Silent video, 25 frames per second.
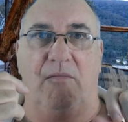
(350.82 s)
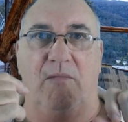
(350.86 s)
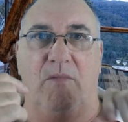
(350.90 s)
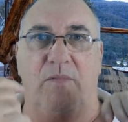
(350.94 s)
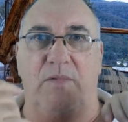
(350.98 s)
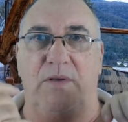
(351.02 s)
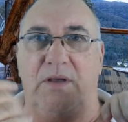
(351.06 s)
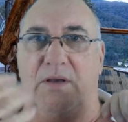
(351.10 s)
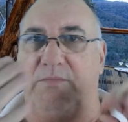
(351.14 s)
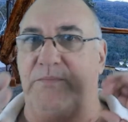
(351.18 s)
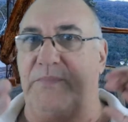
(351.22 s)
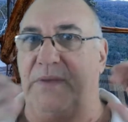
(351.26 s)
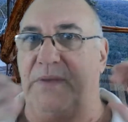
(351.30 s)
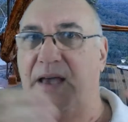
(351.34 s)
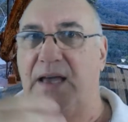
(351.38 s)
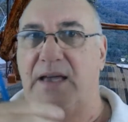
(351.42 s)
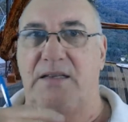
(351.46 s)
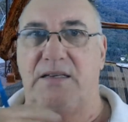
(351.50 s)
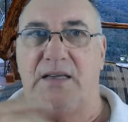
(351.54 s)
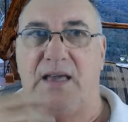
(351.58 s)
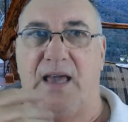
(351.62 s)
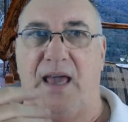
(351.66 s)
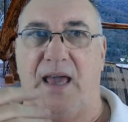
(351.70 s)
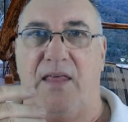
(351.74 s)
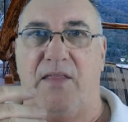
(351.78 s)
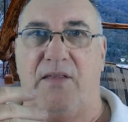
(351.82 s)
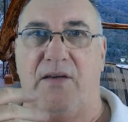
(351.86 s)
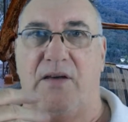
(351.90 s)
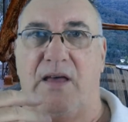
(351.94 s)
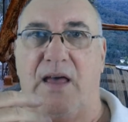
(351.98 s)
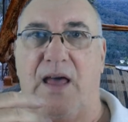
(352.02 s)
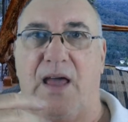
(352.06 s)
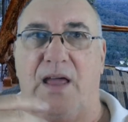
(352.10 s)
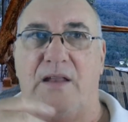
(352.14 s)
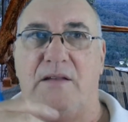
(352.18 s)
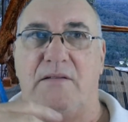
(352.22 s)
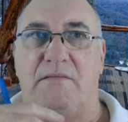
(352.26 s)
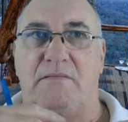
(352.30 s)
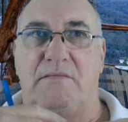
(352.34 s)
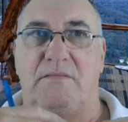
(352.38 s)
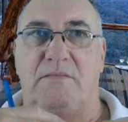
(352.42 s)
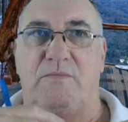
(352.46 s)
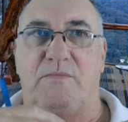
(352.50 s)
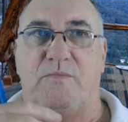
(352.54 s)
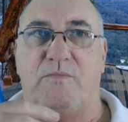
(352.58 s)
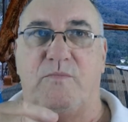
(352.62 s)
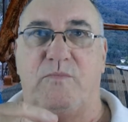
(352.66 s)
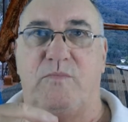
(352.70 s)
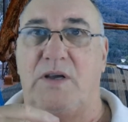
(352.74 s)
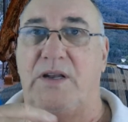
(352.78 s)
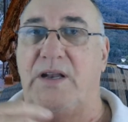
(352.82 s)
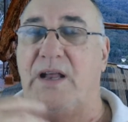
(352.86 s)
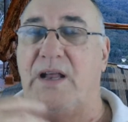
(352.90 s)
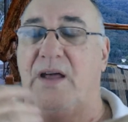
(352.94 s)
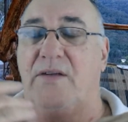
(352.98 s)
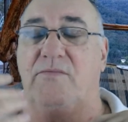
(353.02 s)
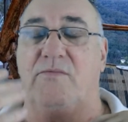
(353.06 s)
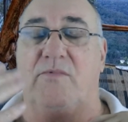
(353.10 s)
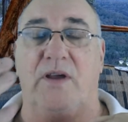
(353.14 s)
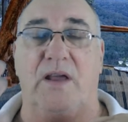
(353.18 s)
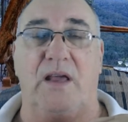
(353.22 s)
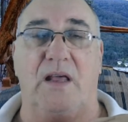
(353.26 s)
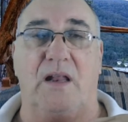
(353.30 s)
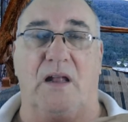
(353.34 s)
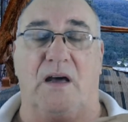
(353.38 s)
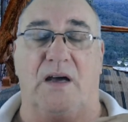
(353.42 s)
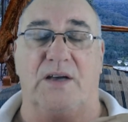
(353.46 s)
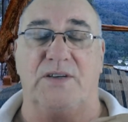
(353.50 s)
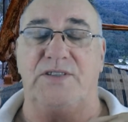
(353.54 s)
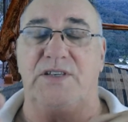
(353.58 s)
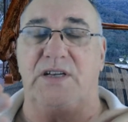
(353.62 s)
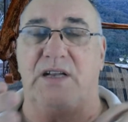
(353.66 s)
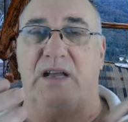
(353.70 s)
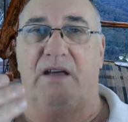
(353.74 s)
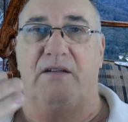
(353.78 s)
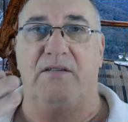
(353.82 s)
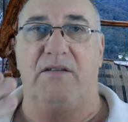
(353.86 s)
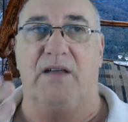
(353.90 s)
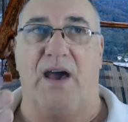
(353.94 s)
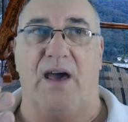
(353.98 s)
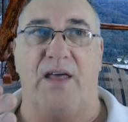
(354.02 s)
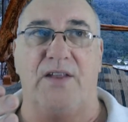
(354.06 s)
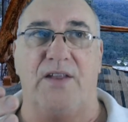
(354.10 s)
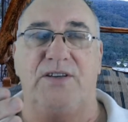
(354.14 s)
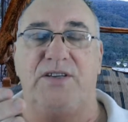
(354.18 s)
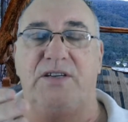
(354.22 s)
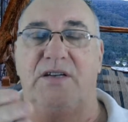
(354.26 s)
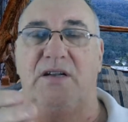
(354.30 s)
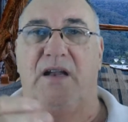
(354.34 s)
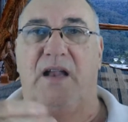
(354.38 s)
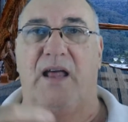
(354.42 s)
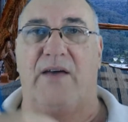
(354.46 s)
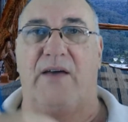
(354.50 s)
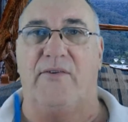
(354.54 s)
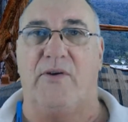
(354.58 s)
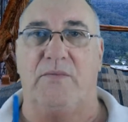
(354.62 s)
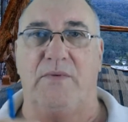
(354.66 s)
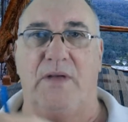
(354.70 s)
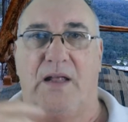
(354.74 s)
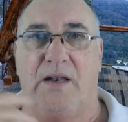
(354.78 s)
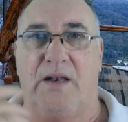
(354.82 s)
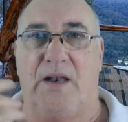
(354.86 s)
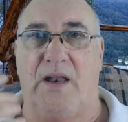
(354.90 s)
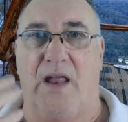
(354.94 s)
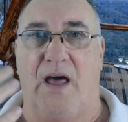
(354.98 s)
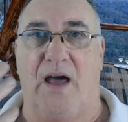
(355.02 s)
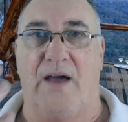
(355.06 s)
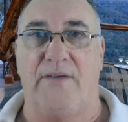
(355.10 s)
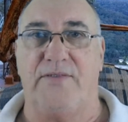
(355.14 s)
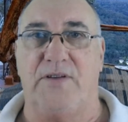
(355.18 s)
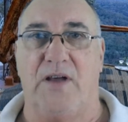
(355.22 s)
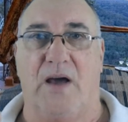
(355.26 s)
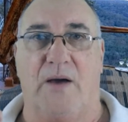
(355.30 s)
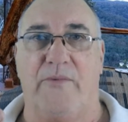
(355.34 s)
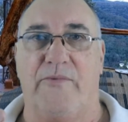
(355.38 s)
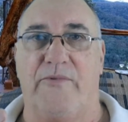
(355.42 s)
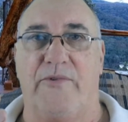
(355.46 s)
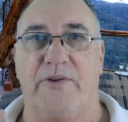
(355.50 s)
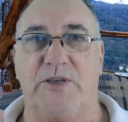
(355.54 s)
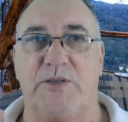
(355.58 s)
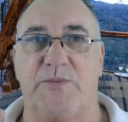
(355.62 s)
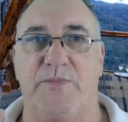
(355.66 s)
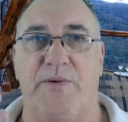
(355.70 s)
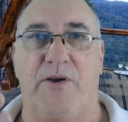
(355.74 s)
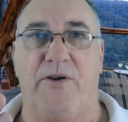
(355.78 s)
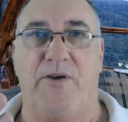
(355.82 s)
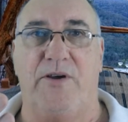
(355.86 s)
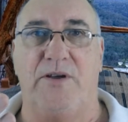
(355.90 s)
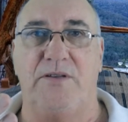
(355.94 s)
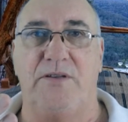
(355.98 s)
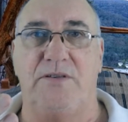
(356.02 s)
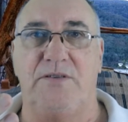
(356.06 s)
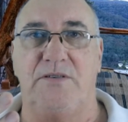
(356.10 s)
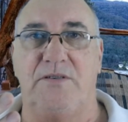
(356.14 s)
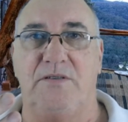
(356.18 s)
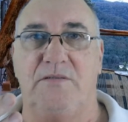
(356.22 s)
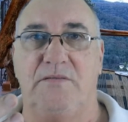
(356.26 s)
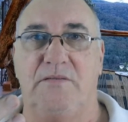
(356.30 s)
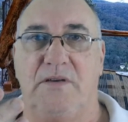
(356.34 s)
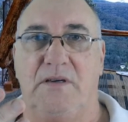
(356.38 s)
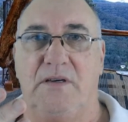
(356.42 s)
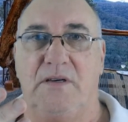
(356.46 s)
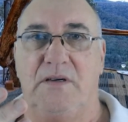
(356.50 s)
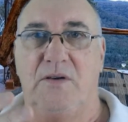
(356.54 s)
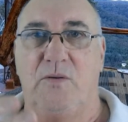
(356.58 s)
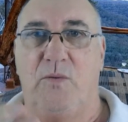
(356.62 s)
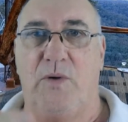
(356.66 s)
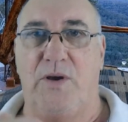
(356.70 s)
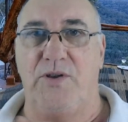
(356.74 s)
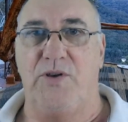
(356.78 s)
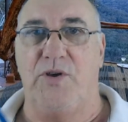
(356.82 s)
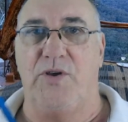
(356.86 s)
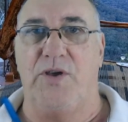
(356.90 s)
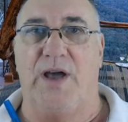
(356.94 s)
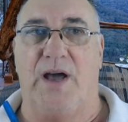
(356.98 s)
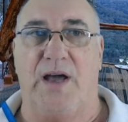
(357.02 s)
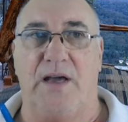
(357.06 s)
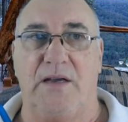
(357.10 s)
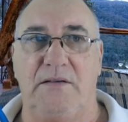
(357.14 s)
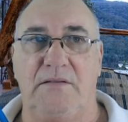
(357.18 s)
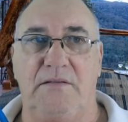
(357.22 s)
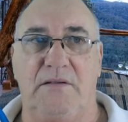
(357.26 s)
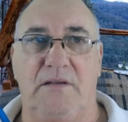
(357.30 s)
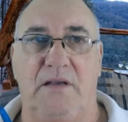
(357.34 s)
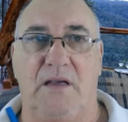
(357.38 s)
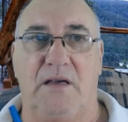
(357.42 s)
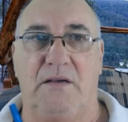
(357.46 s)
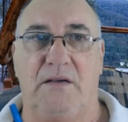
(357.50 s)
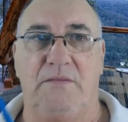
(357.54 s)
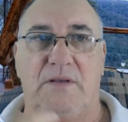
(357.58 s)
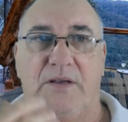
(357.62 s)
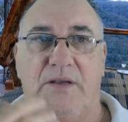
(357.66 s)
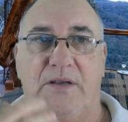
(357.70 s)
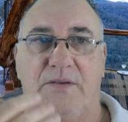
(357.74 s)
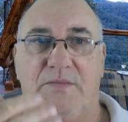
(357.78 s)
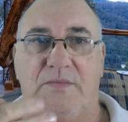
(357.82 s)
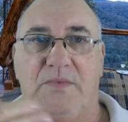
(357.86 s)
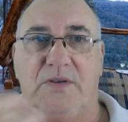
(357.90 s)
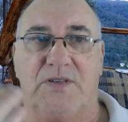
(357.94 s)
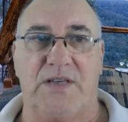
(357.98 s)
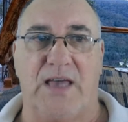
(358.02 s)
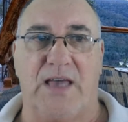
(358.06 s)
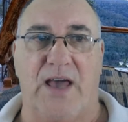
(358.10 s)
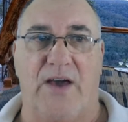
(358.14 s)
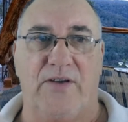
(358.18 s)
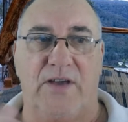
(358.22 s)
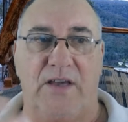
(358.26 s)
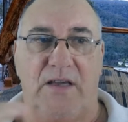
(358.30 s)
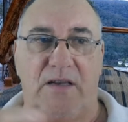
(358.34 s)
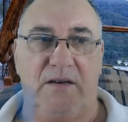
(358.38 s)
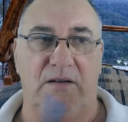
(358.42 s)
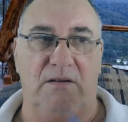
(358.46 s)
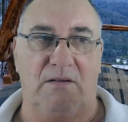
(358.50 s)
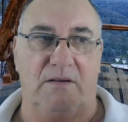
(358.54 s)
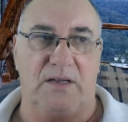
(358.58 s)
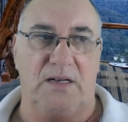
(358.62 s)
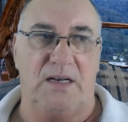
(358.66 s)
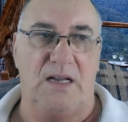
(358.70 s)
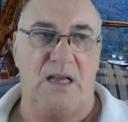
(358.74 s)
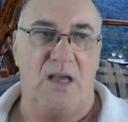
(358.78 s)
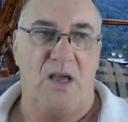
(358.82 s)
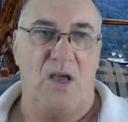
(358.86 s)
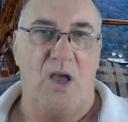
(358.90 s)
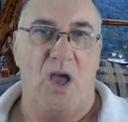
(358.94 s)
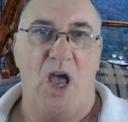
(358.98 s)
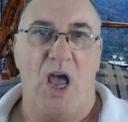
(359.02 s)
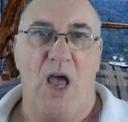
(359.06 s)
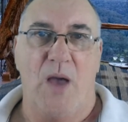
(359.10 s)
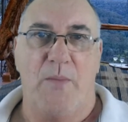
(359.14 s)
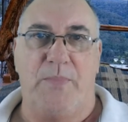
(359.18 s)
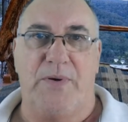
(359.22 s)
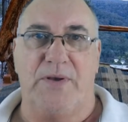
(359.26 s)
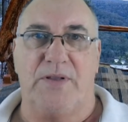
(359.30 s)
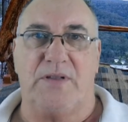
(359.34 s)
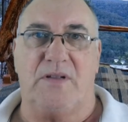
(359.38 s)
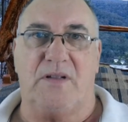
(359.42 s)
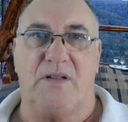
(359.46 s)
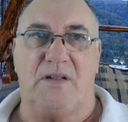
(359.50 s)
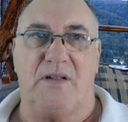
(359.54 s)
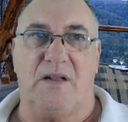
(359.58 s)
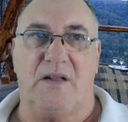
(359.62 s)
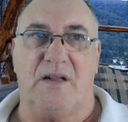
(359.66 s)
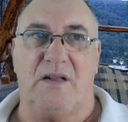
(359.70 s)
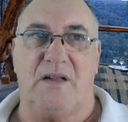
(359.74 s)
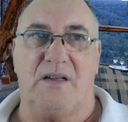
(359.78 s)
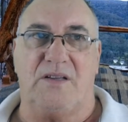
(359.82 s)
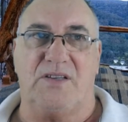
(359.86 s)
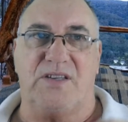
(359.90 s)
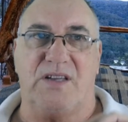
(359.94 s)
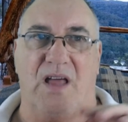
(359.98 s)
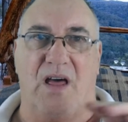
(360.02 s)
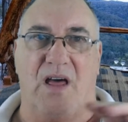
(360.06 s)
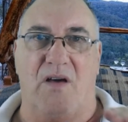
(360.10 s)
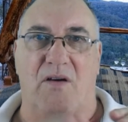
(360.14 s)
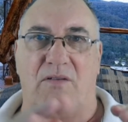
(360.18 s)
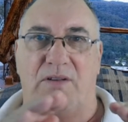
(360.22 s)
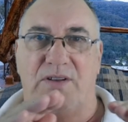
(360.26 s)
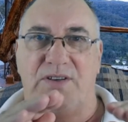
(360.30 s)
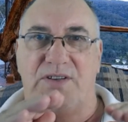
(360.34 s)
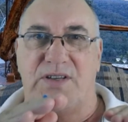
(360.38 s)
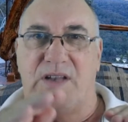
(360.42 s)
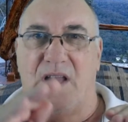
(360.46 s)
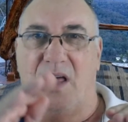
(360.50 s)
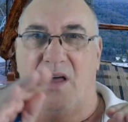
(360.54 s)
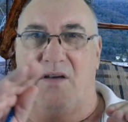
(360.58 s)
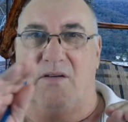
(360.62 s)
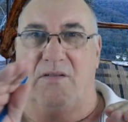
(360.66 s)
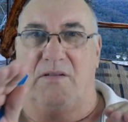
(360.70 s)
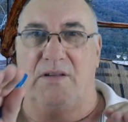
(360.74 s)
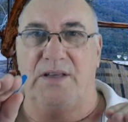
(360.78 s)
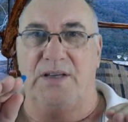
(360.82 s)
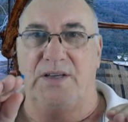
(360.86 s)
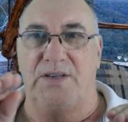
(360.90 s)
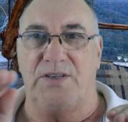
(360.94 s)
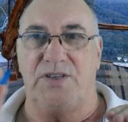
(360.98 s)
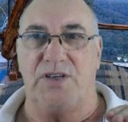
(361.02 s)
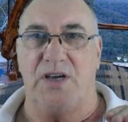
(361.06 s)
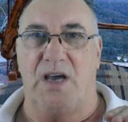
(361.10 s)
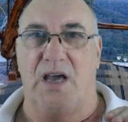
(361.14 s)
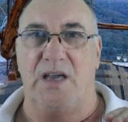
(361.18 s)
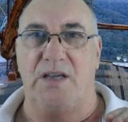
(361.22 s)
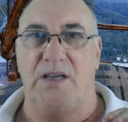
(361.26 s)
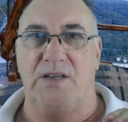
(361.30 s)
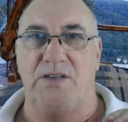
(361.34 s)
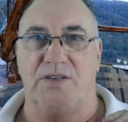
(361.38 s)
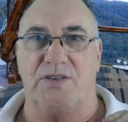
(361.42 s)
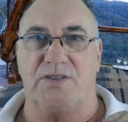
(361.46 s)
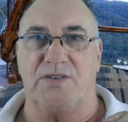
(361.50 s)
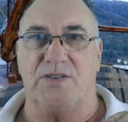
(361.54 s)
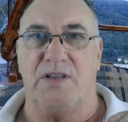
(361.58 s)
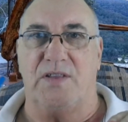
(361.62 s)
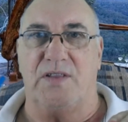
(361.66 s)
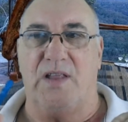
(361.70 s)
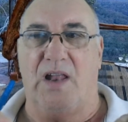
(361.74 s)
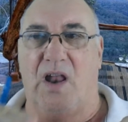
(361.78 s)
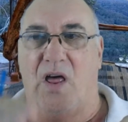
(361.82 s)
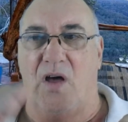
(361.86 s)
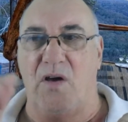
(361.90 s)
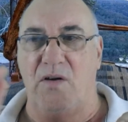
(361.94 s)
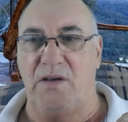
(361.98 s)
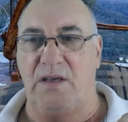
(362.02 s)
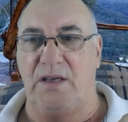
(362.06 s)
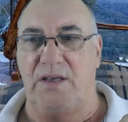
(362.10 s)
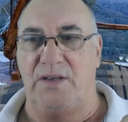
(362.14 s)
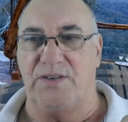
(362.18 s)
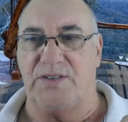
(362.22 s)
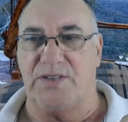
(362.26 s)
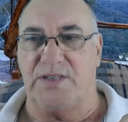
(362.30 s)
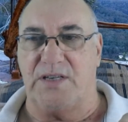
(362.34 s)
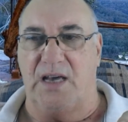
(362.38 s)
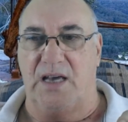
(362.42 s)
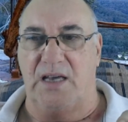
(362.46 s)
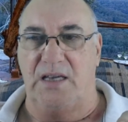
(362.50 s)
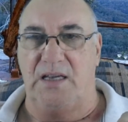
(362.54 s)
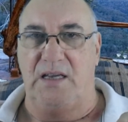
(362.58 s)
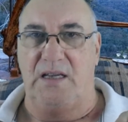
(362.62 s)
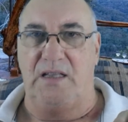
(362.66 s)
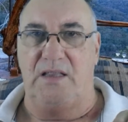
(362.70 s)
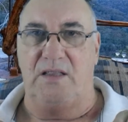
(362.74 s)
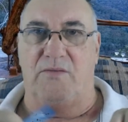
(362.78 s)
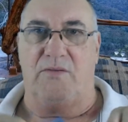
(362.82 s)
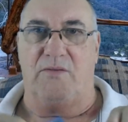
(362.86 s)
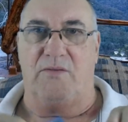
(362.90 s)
you, you get together and you don't realise, you don't know, you don't have a, a, lifetime of experience. When you're young, you're, you're just going into it. But slowly, slowly it changes. And the longer you stay in the